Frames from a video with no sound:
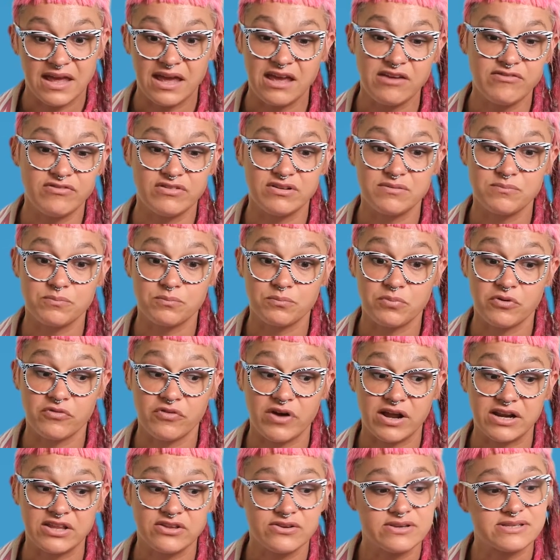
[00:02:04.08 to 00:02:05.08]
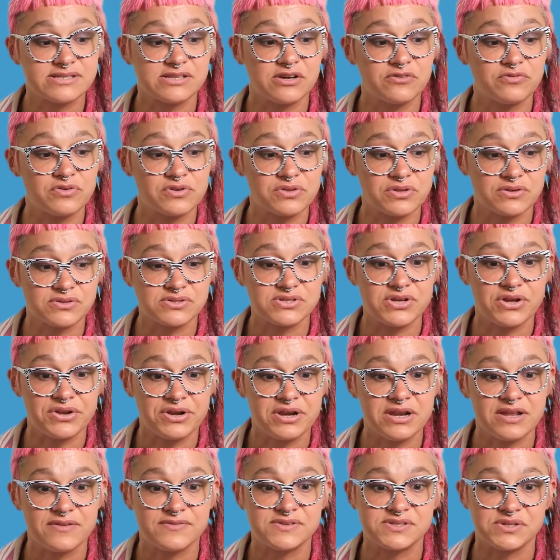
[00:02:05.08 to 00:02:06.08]
Even providing yourself with
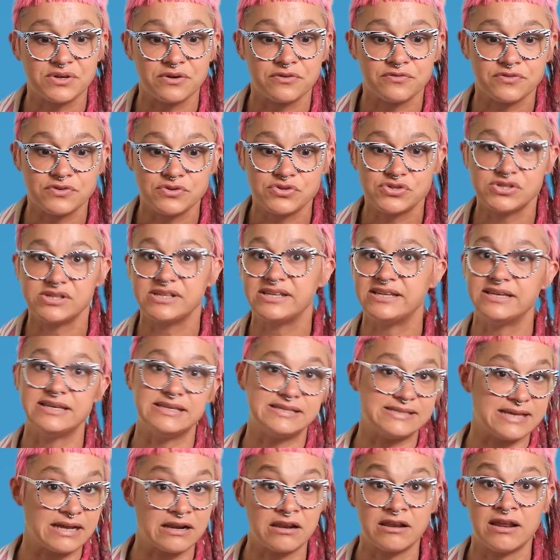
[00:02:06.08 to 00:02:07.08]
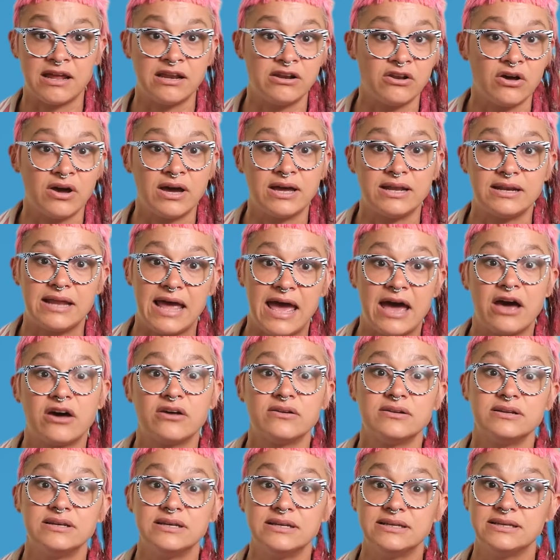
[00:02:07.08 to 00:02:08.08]
alternatives. So if usually your Saturday night
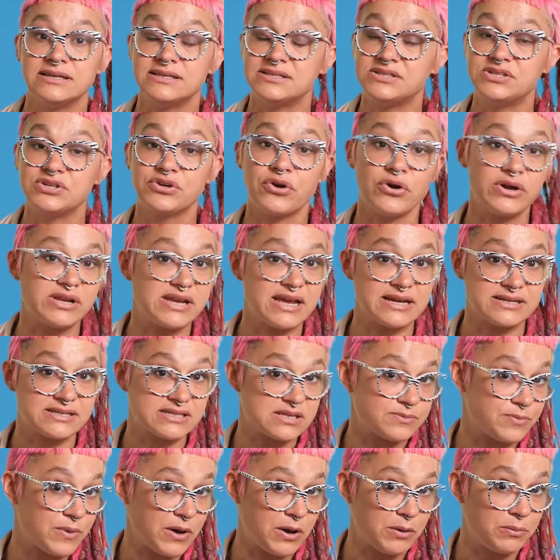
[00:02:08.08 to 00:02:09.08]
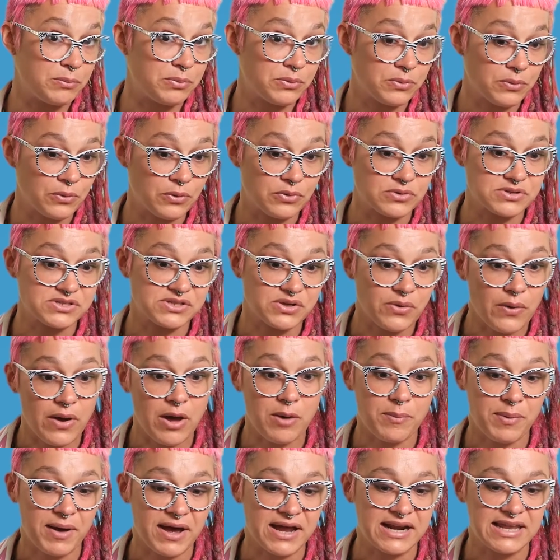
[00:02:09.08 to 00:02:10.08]
out is to go down to the pub or to go
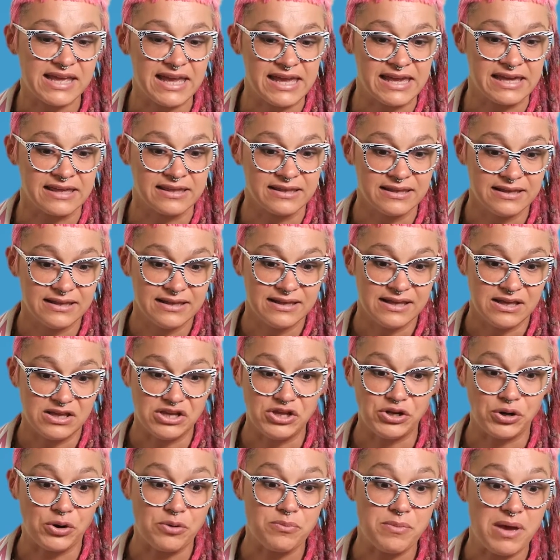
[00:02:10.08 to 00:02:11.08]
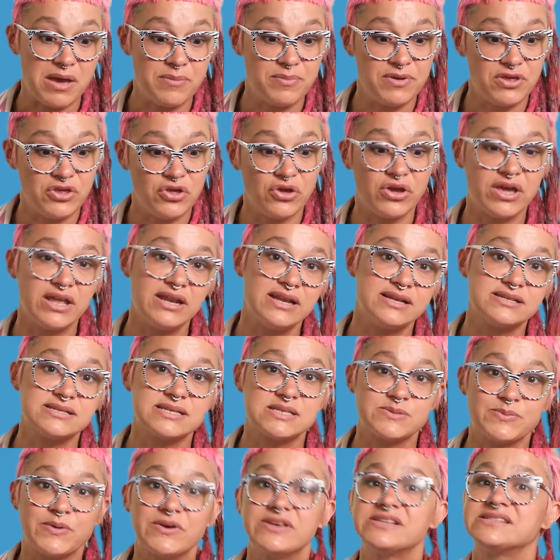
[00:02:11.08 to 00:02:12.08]
out partying, you know, maybe you can
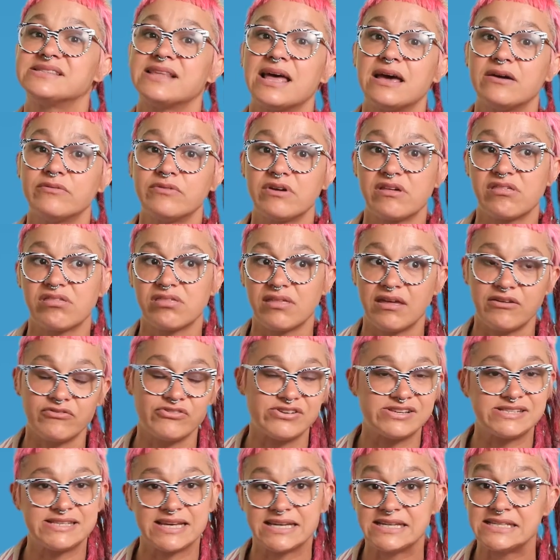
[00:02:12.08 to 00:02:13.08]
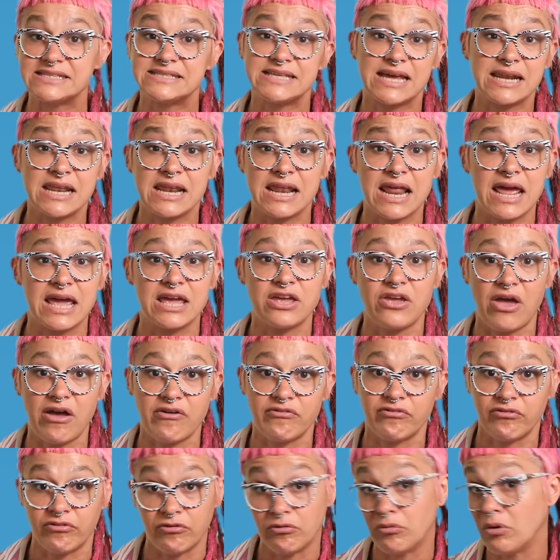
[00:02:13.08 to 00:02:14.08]
intersperse that with every second Saturday you
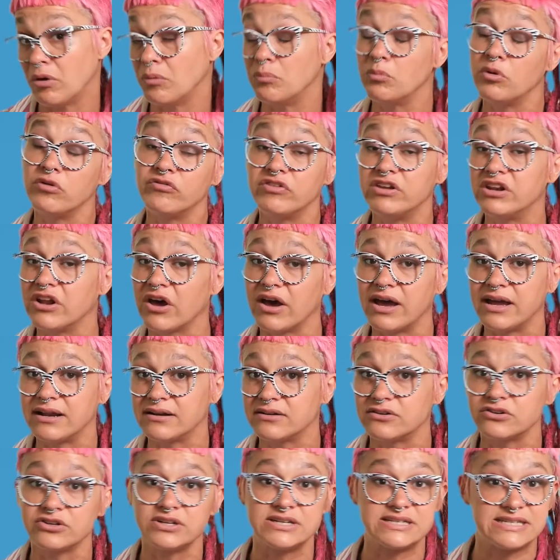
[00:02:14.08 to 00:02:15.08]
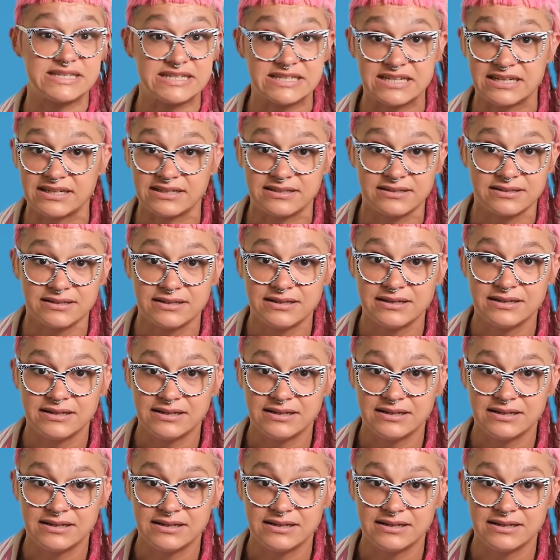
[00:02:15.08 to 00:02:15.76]
have a movie night or a dinner.